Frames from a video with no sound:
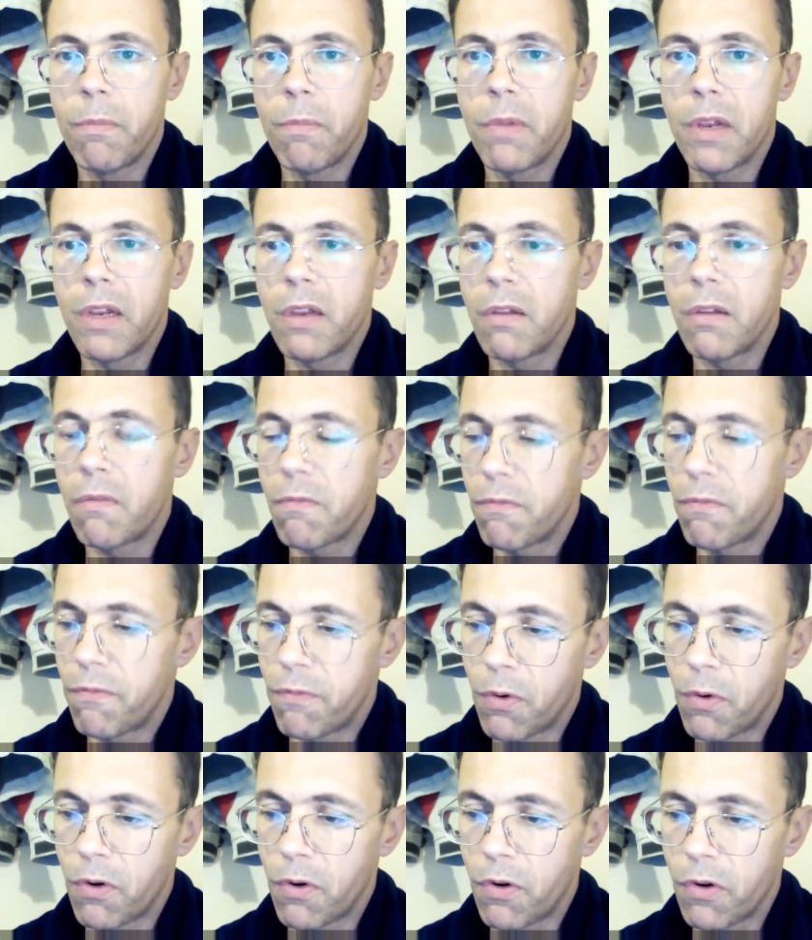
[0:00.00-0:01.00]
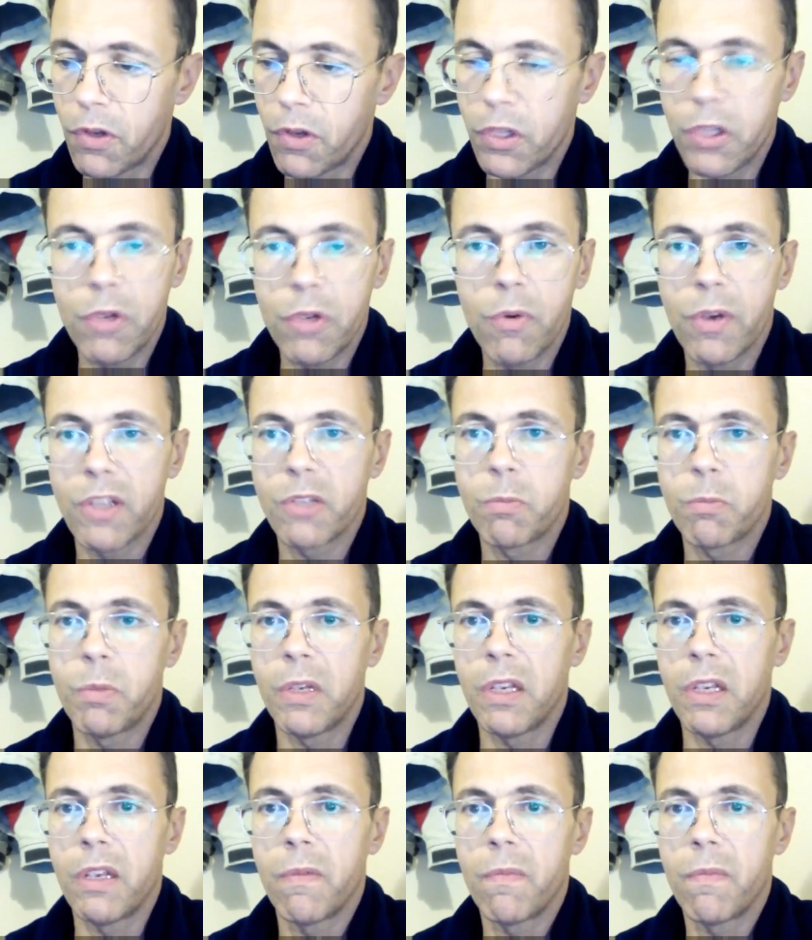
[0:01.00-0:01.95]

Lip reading: me for USB.